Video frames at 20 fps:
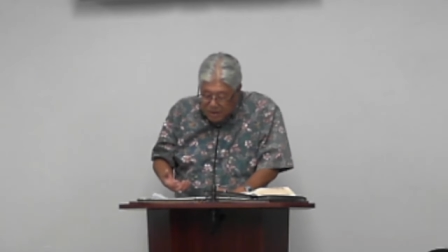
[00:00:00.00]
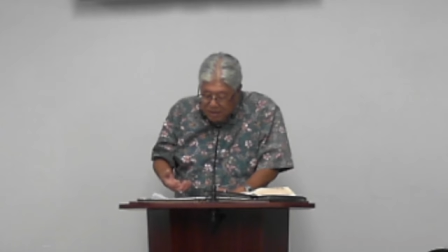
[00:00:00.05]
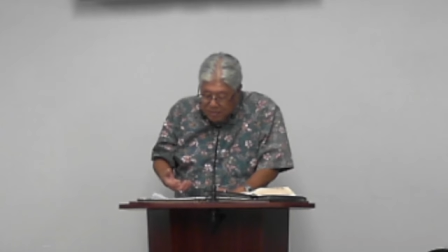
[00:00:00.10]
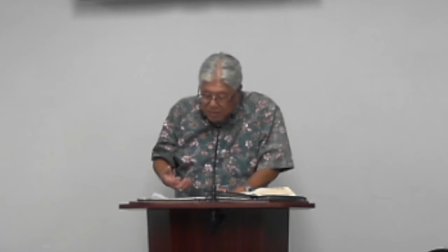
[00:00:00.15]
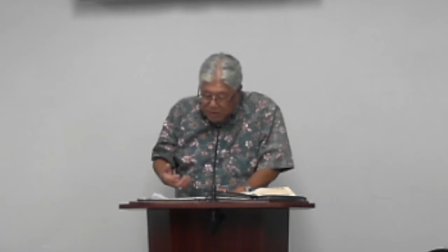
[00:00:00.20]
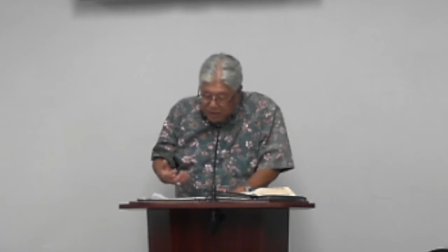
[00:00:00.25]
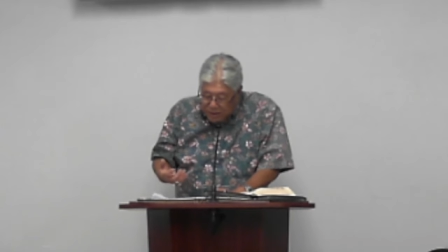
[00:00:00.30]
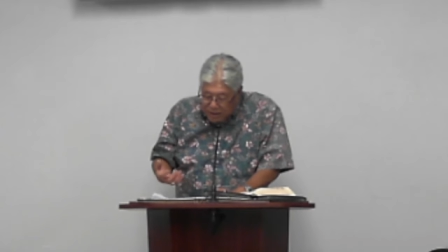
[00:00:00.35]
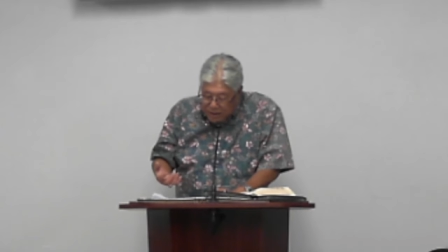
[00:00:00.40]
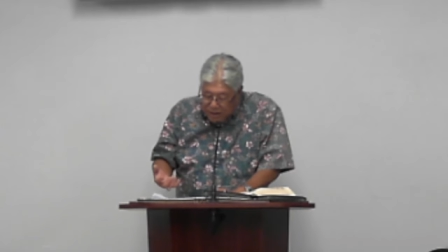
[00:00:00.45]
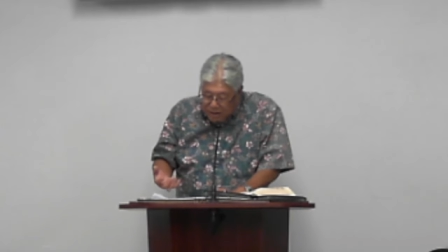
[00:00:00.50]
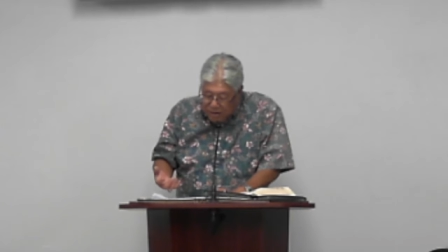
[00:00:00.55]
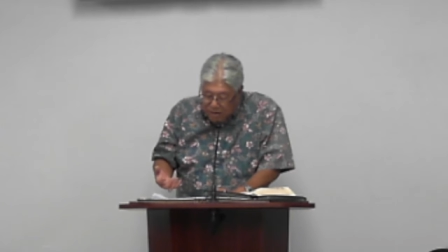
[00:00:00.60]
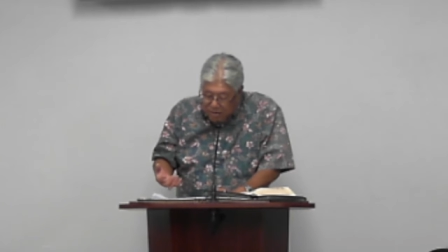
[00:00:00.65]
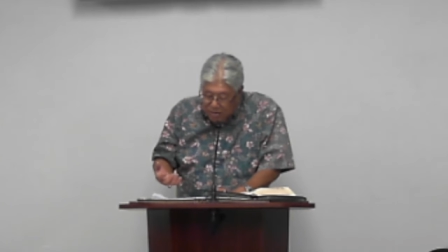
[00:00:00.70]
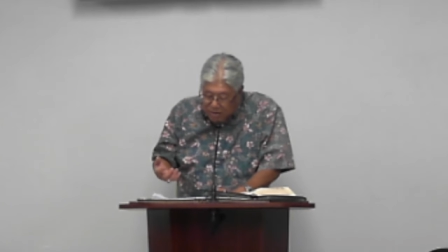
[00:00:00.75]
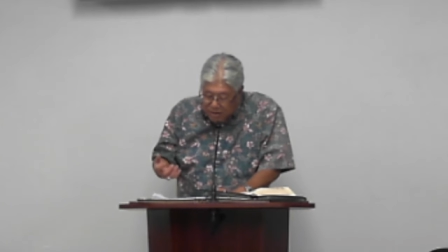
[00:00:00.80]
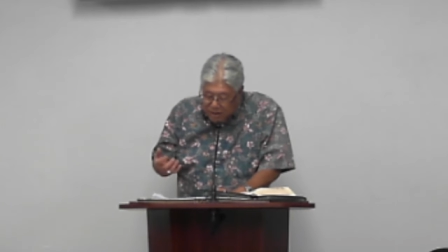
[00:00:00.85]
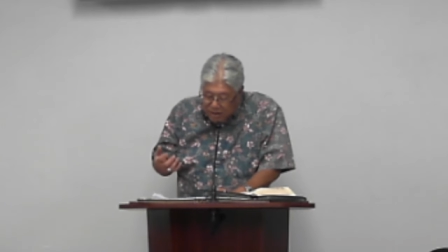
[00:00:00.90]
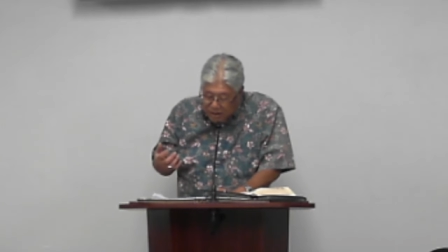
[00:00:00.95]
But
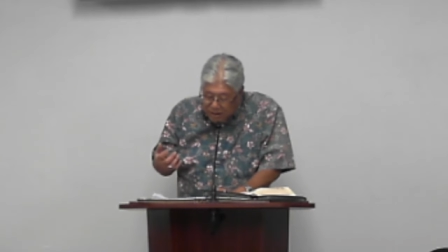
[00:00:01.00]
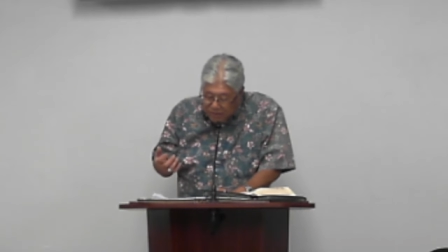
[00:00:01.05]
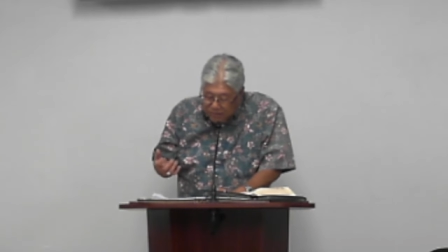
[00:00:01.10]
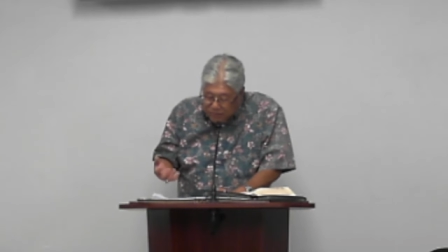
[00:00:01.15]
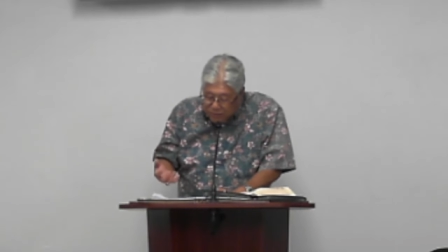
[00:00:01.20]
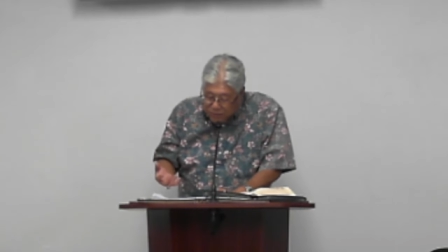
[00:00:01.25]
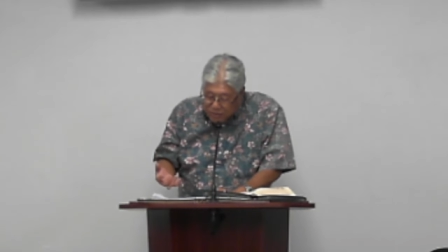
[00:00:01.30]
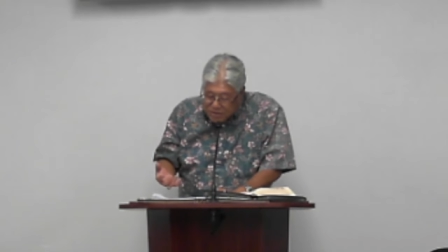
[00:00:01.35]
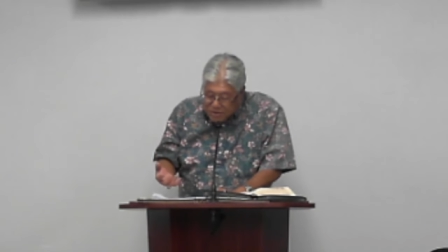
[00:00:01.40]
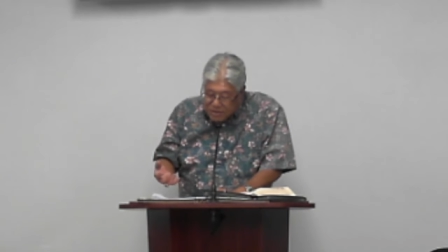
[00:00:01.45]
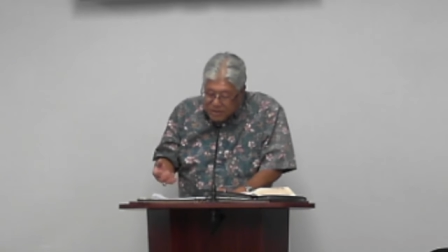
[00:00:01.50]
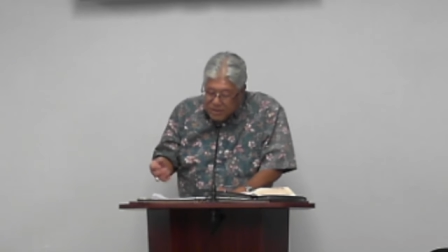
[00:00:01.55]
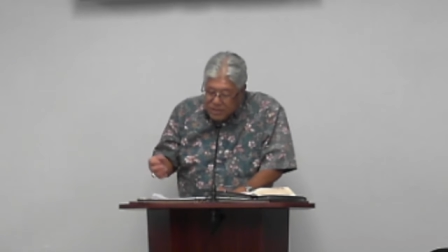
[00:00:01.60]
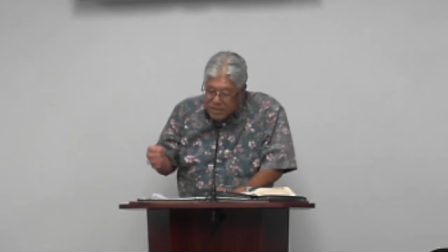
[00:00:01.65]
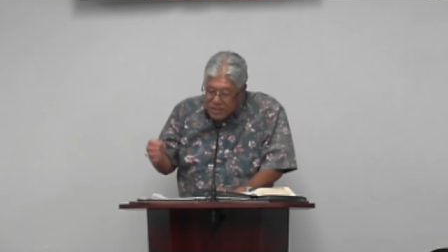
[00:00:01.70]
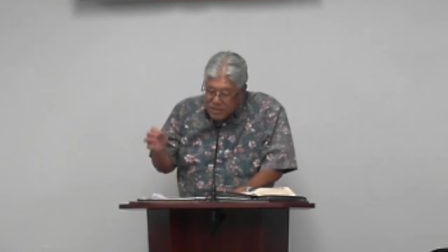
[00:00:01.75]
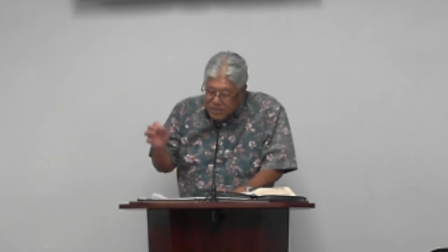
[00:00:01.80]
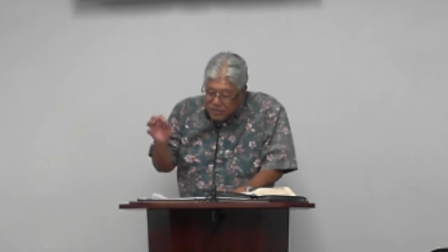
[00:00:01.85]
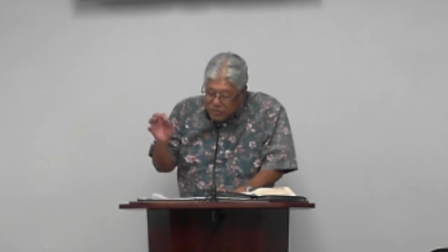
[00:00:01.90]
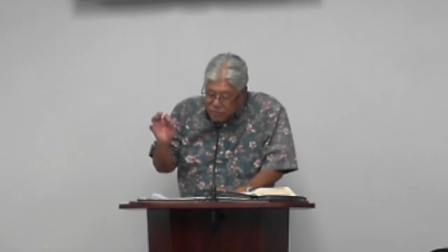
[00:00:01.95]
here uh, in verse
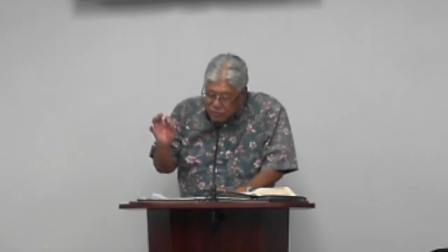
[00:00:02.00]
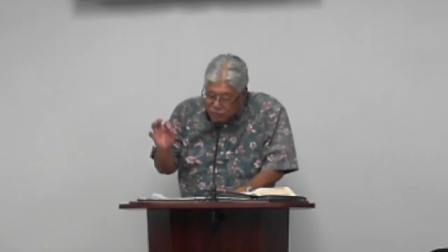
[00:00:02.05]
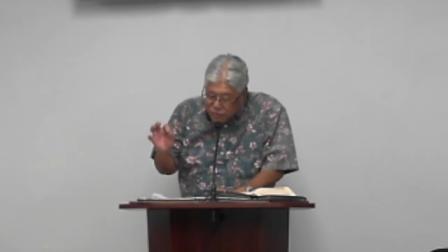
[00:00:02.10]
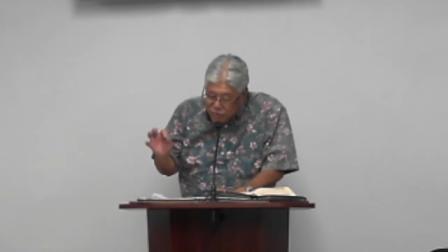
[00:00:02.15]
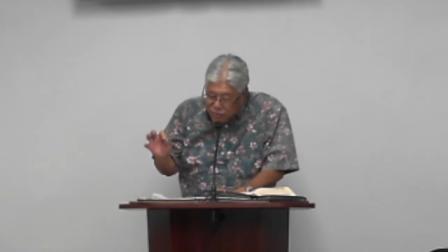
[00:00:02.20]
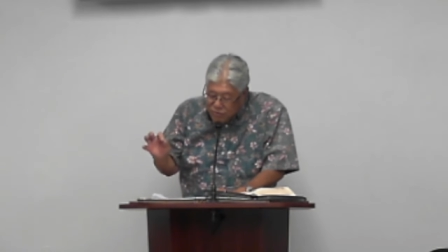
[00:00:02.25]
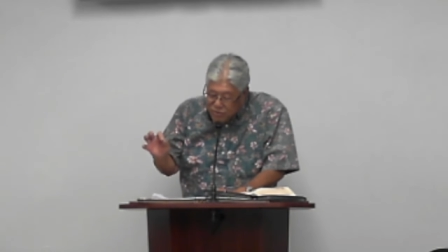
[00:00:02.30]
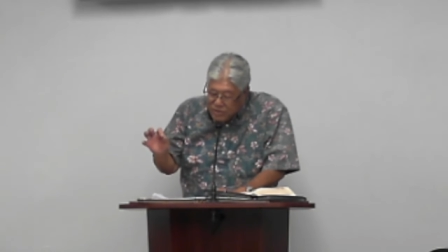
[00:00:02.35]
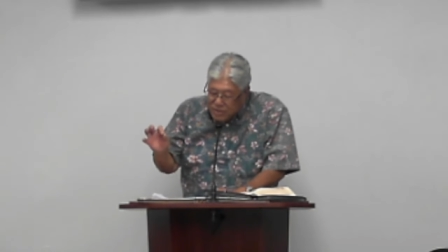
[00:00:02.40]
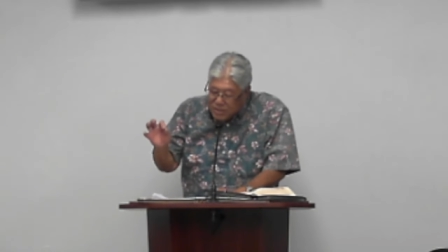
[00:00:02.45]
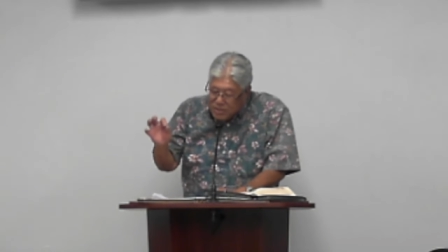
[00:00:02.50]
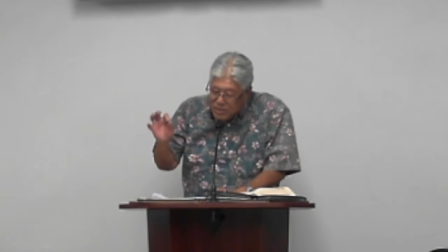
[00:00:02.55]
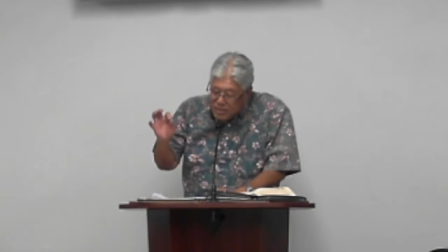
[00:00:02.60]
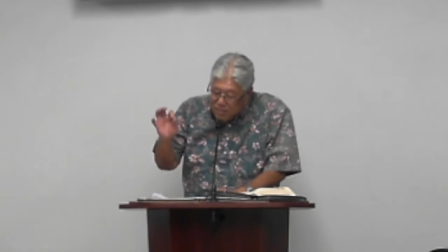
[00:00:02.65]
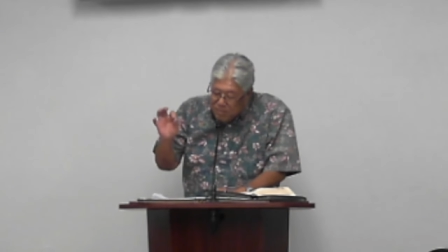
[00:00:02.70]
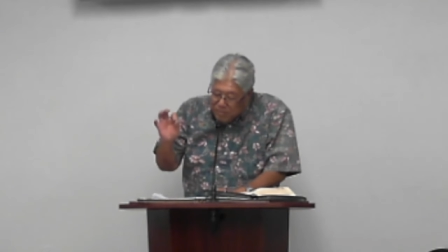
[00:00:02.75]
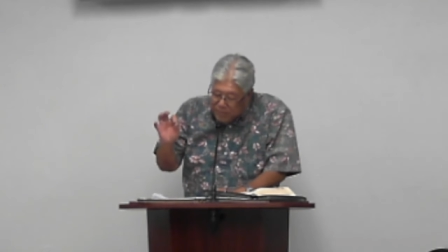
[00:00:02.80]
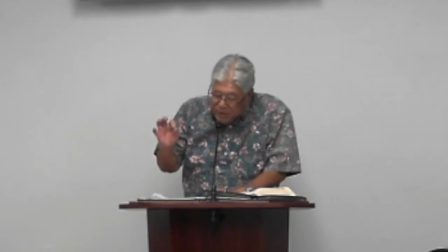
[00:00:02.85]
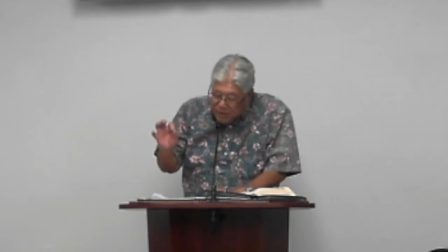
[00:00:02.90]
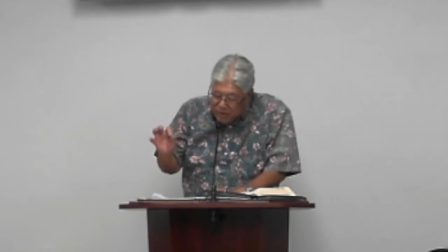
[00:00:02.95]
6 is used as a
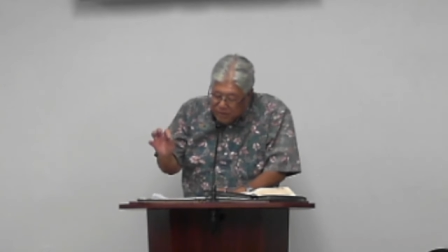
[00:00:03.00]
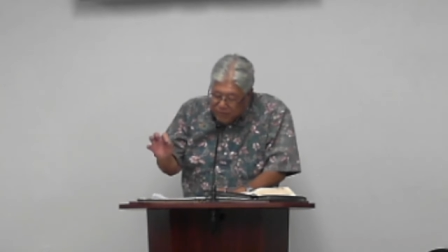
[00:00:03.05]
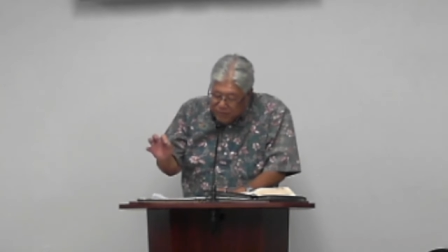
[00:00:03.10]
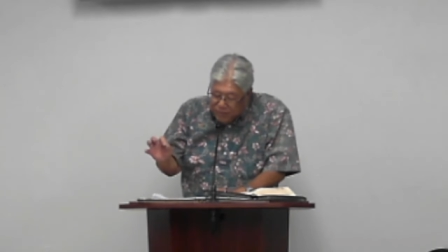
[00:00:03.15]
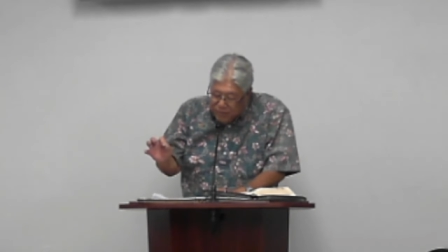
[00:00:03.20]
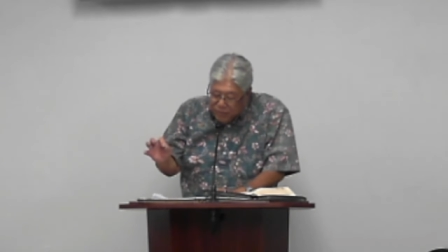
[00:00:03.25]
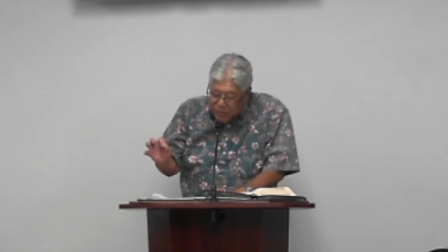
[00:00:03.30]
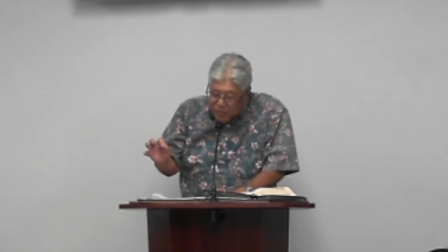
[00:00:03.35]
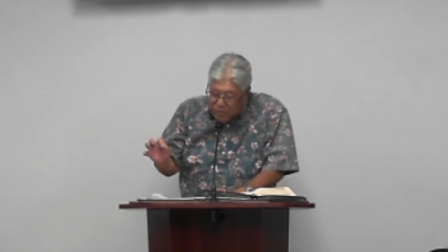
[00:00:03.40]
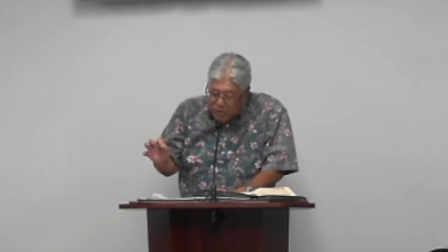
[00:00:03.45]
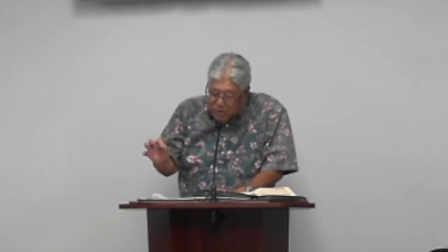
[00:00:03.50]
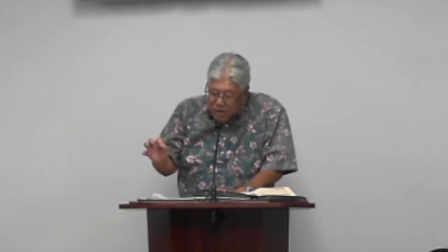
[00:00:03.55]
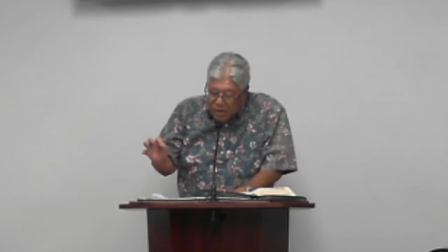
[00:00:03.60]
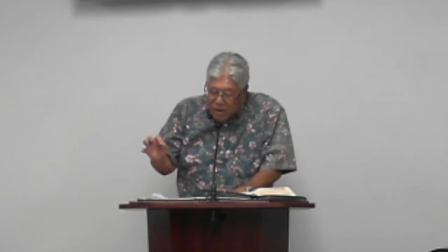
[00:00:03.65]
metaphor